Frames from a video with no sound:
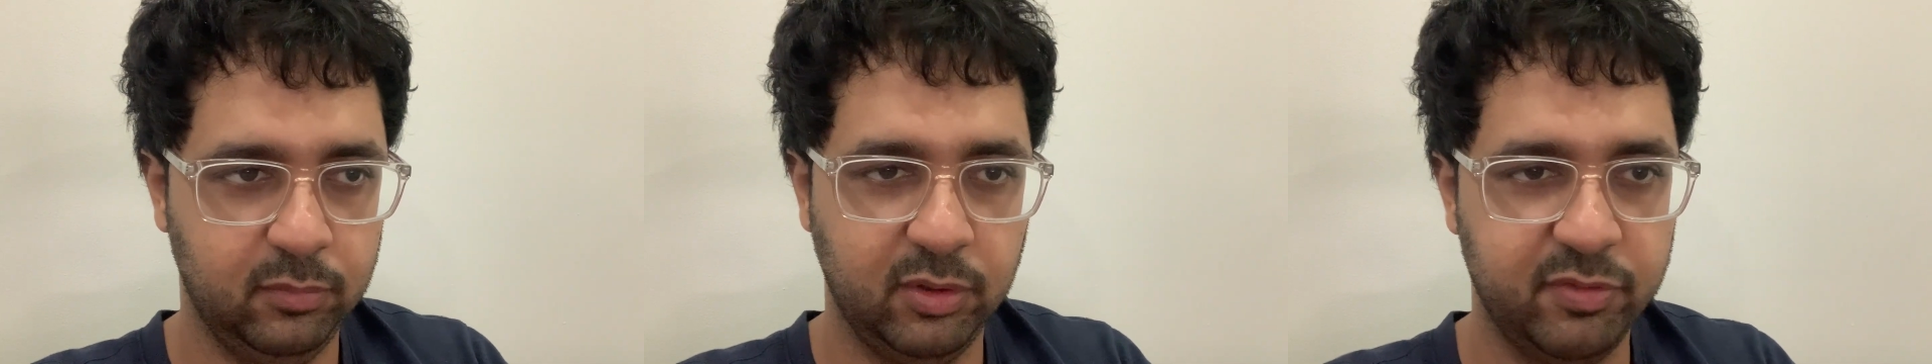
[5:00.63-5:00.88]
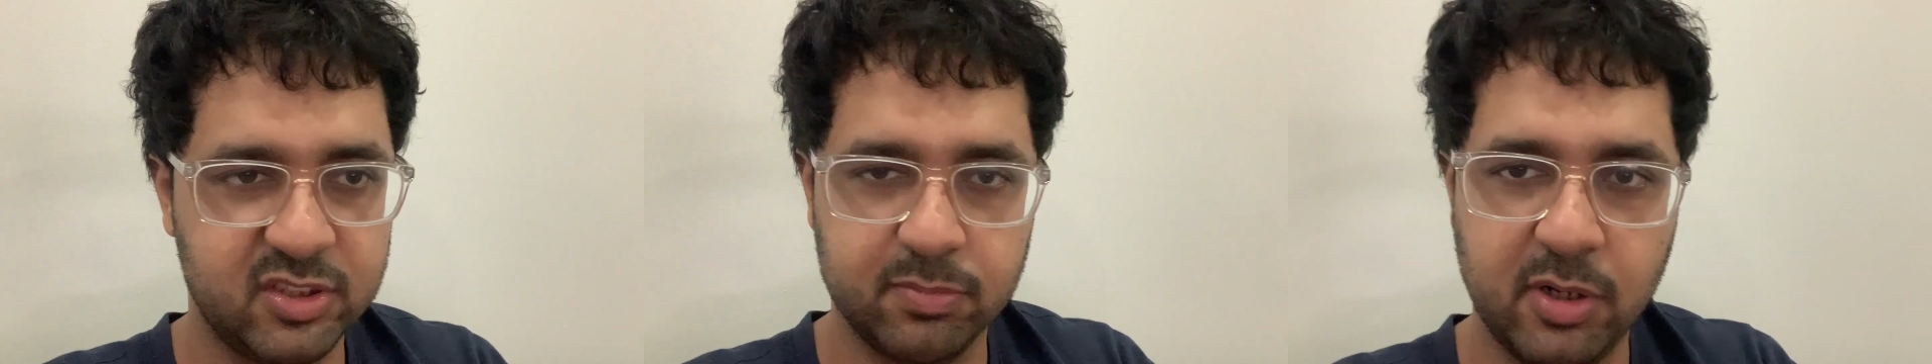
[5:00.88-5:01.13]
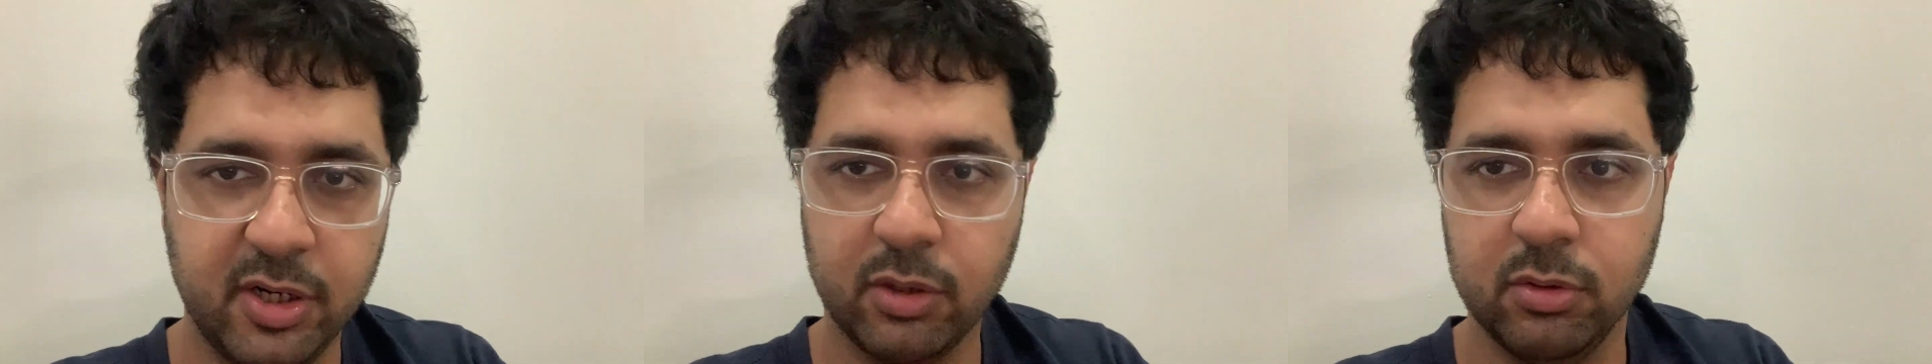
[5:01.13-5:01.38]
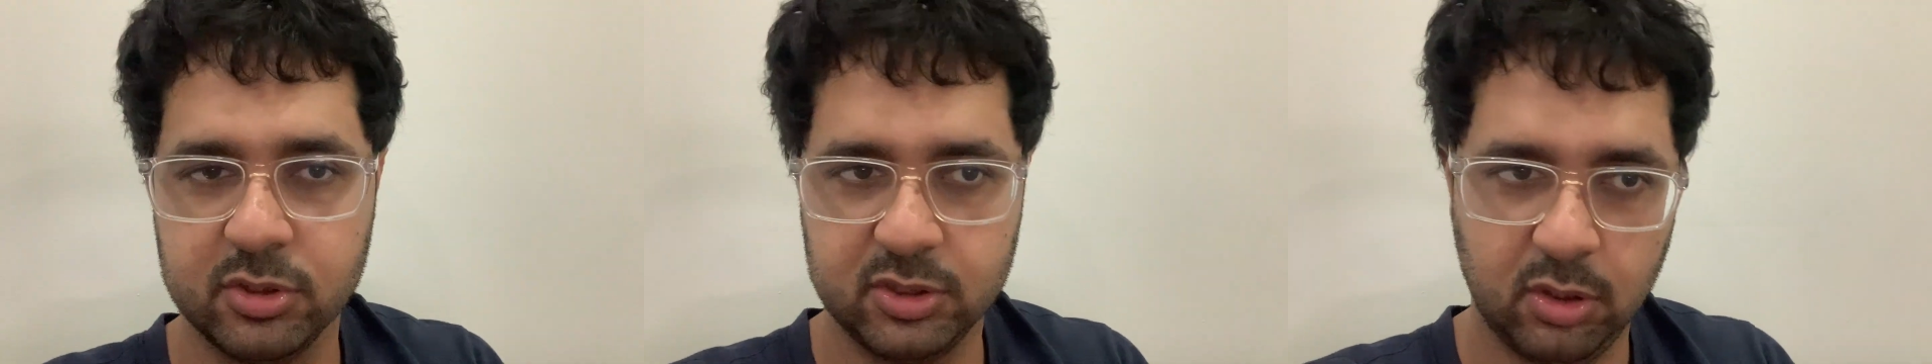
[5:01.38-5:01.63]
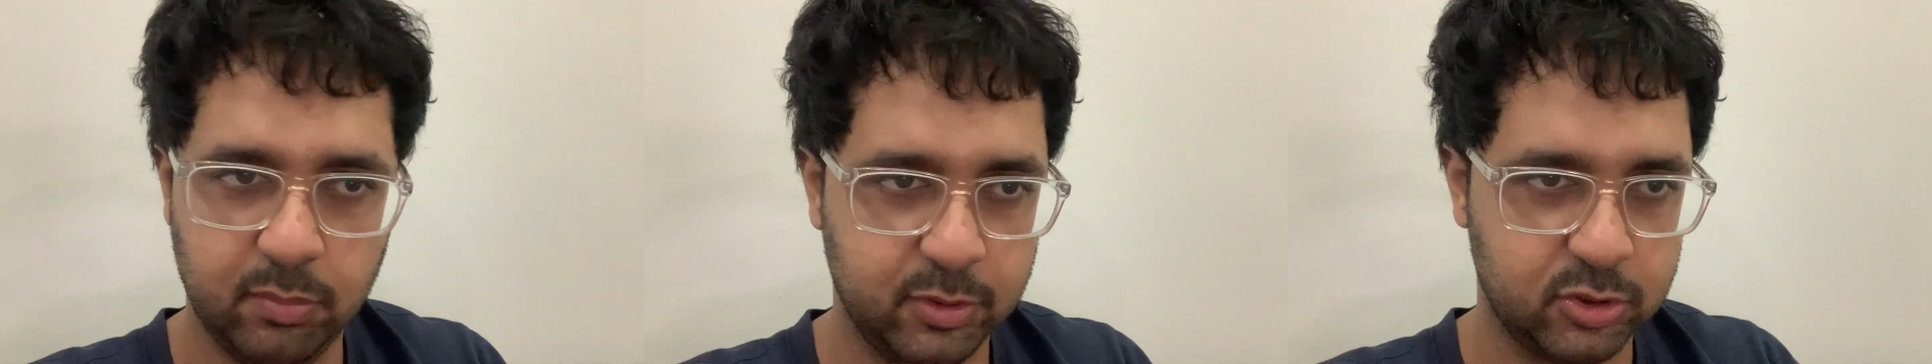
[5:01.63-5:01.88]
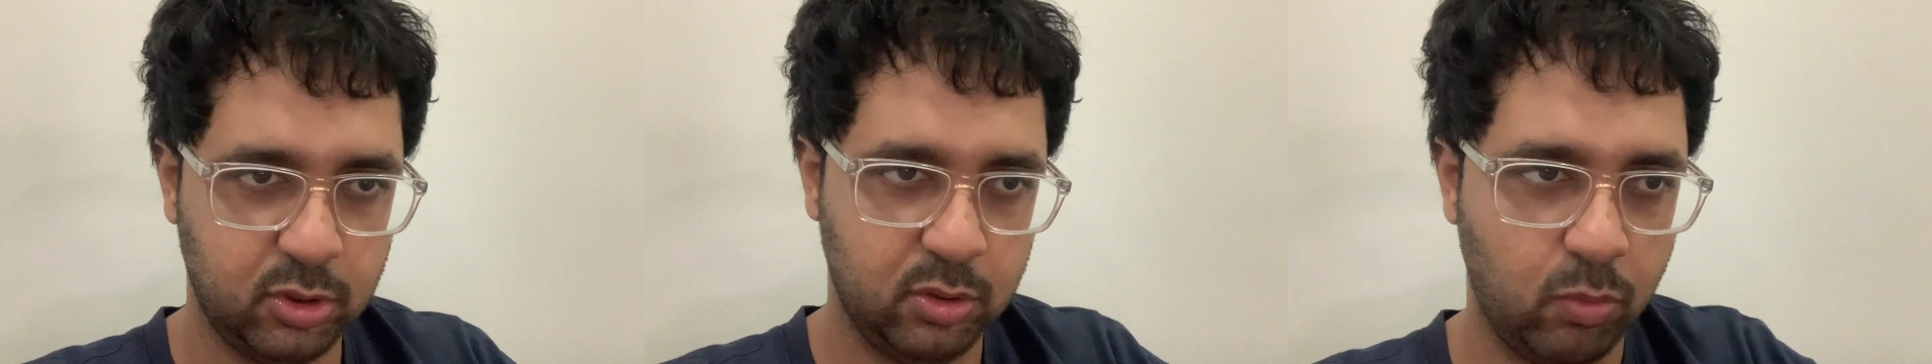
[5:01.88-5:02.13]
visibility goes down
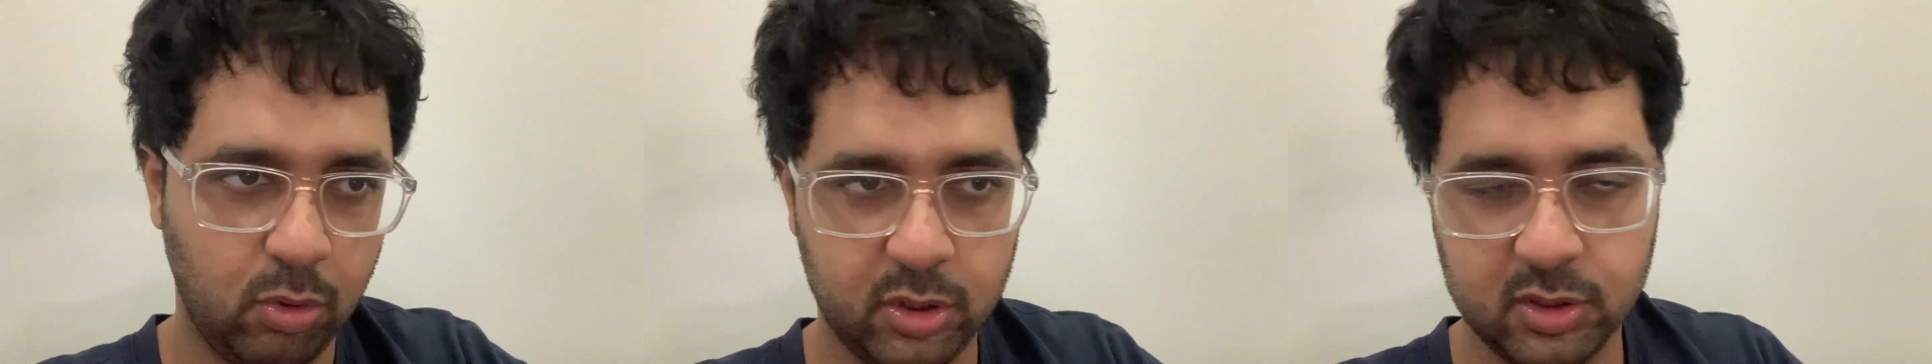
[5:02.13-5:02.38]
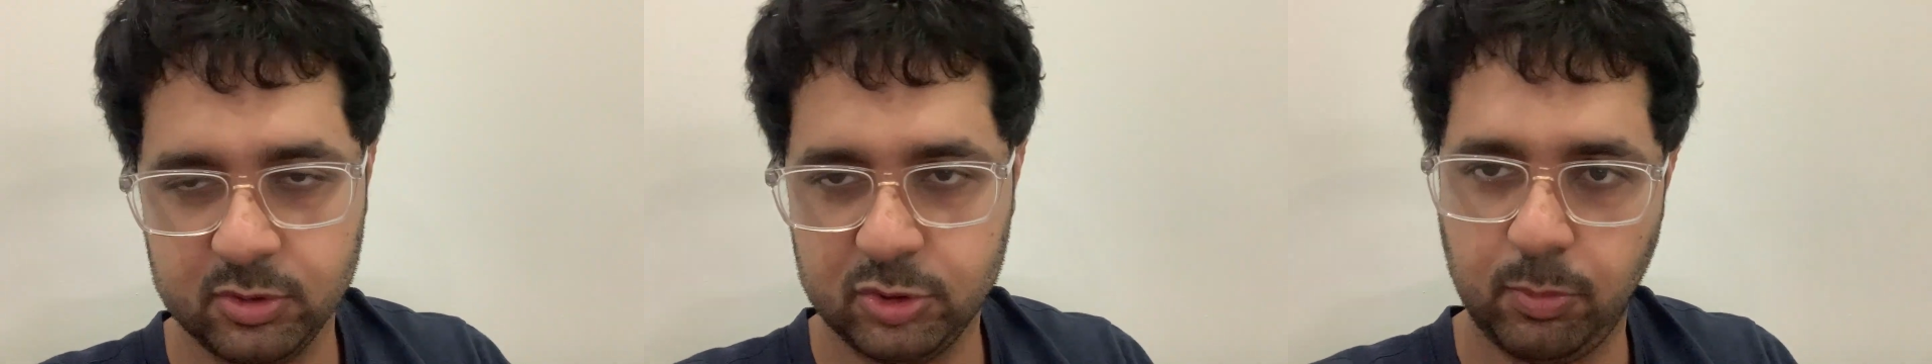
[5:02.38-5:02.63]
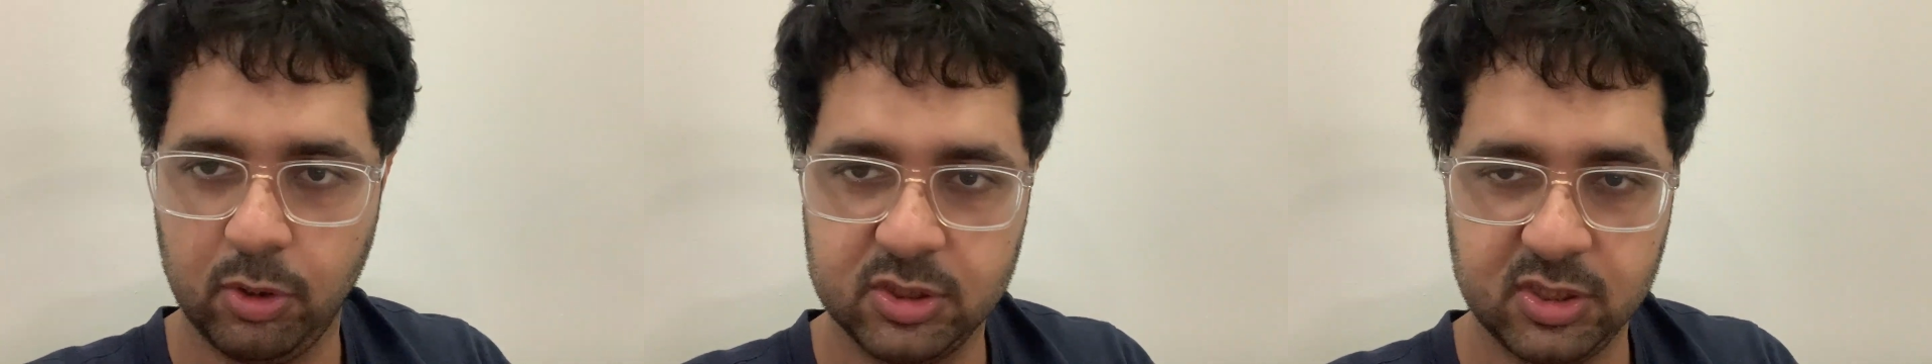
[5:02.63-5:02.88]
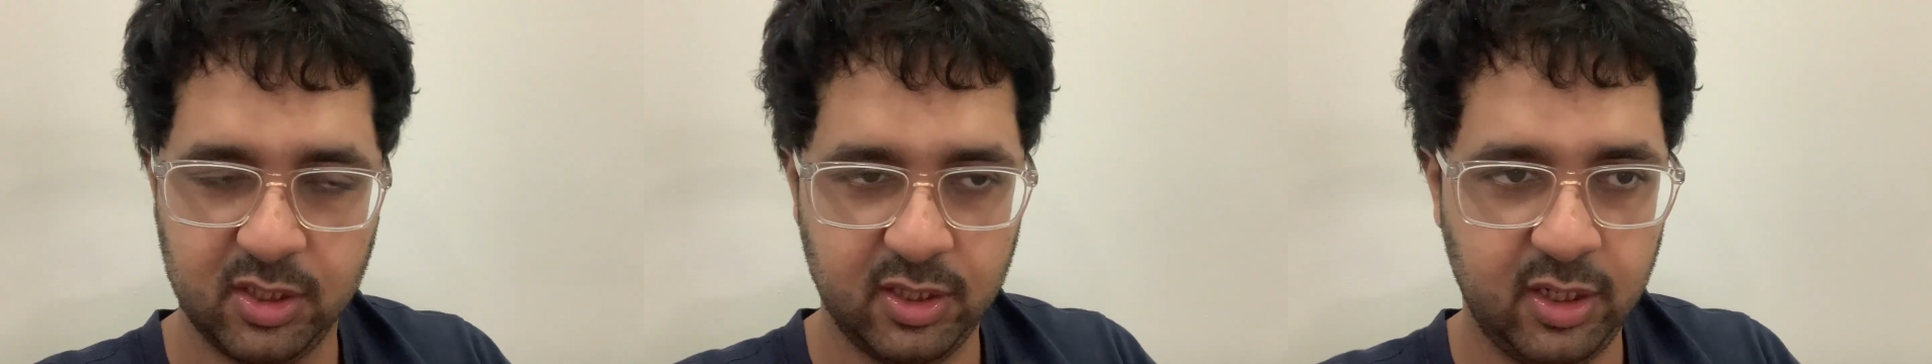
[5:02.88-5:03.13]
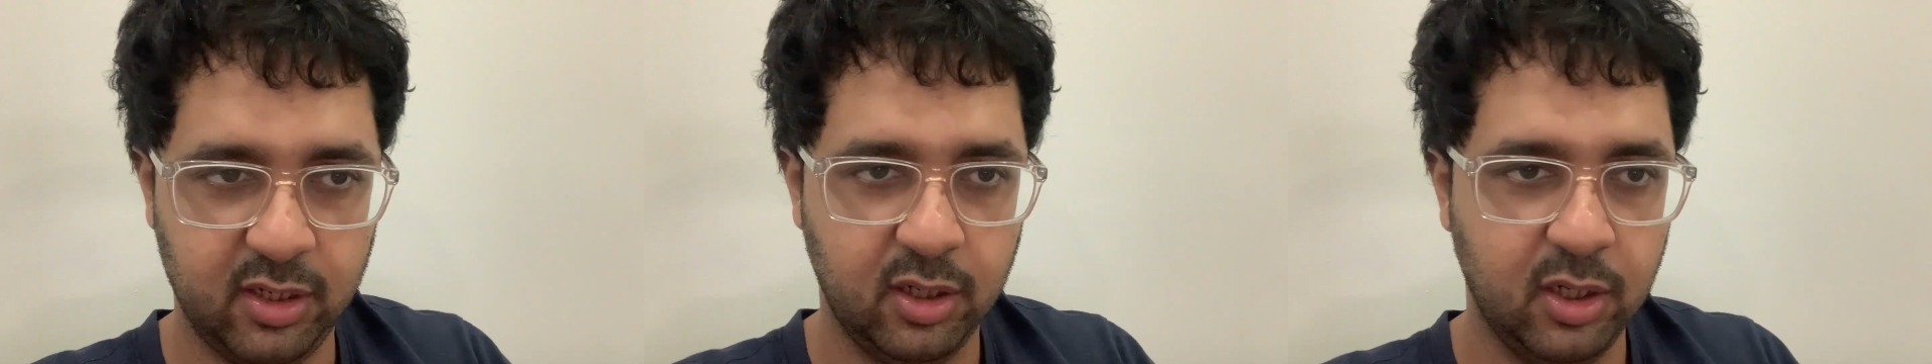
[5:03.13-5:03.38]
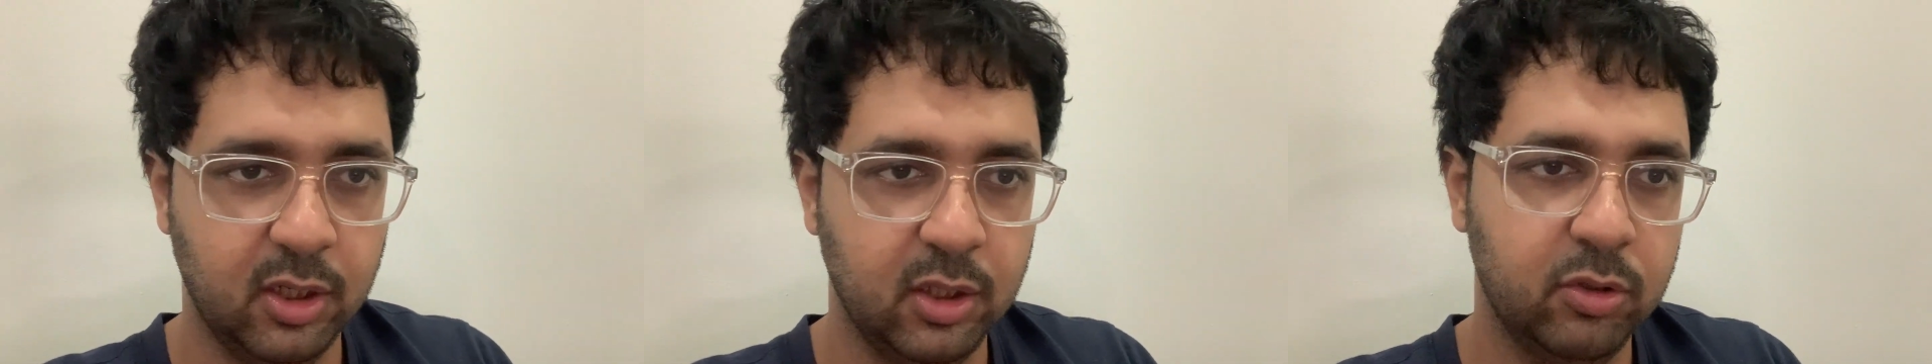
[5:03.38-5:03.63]
because all the water spots are there.
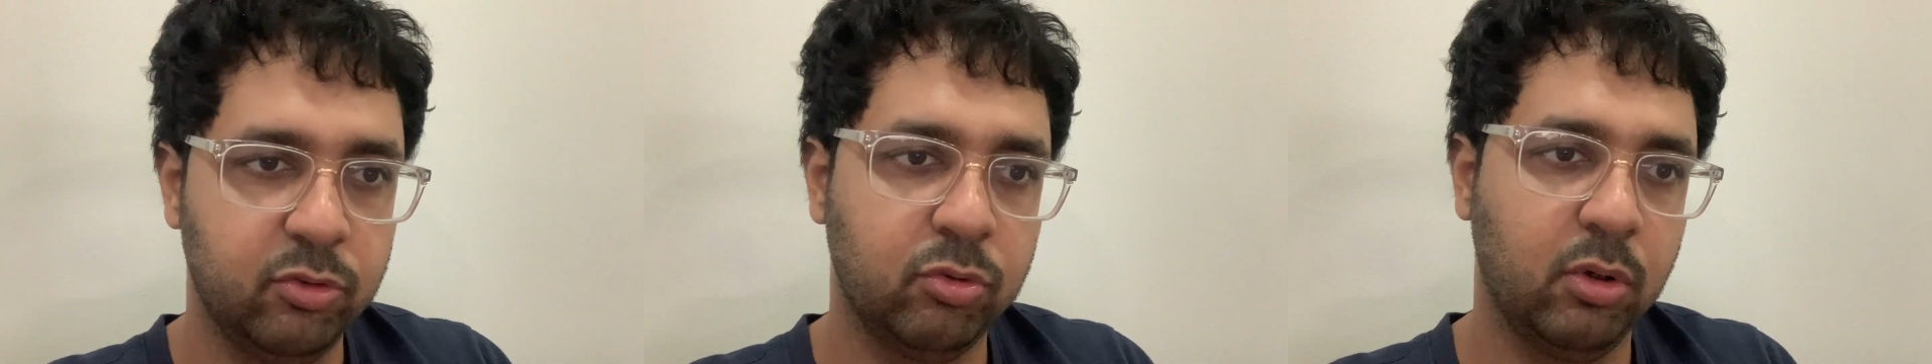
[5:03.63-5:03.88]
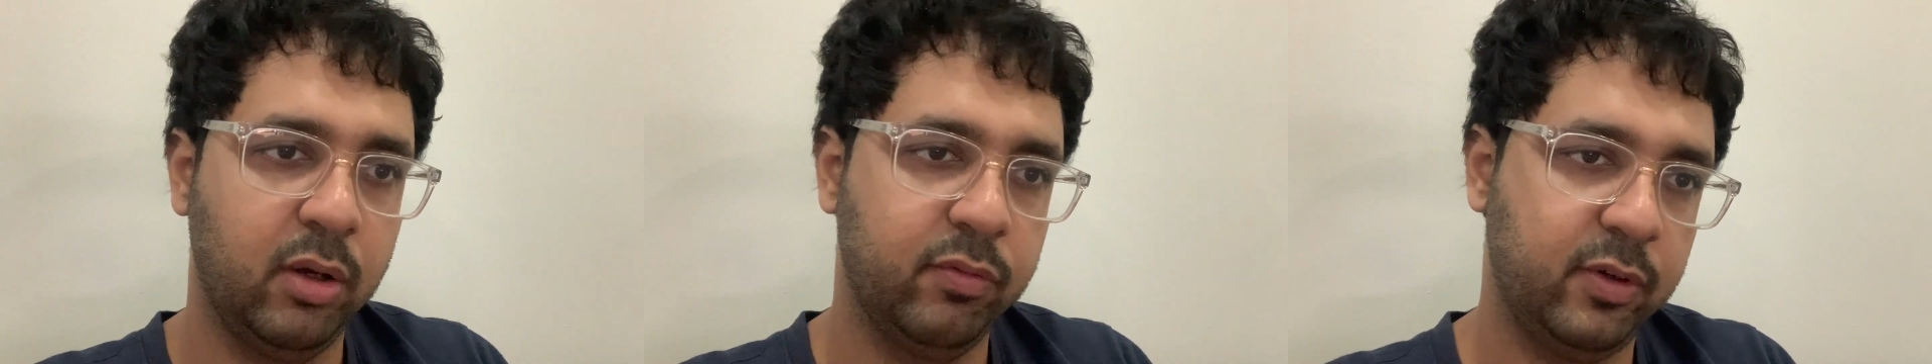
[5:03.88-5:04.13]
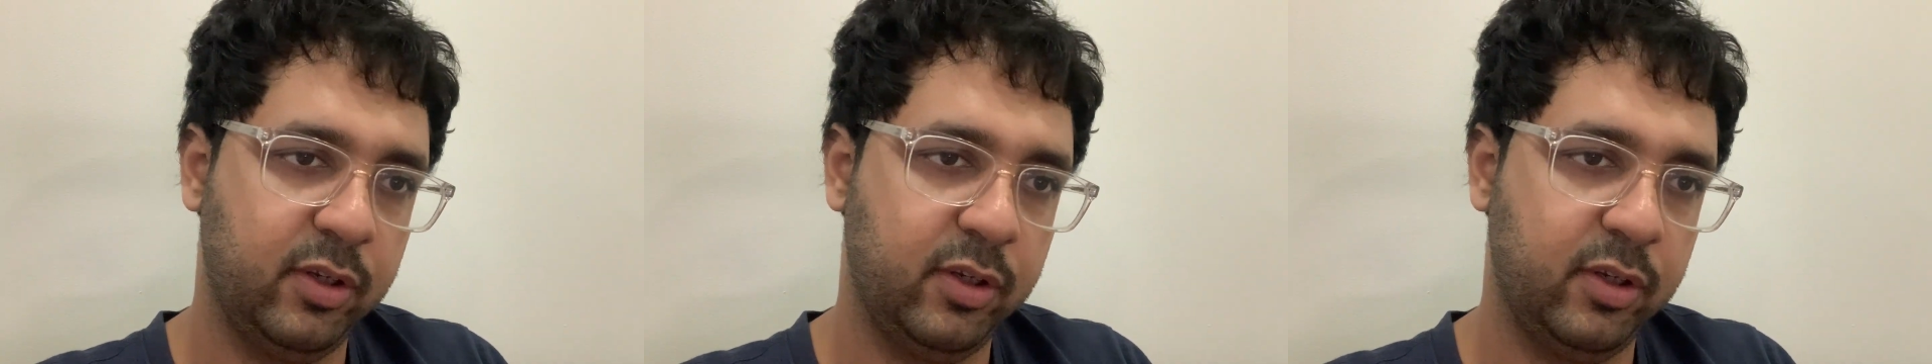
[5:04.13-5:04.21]
So I've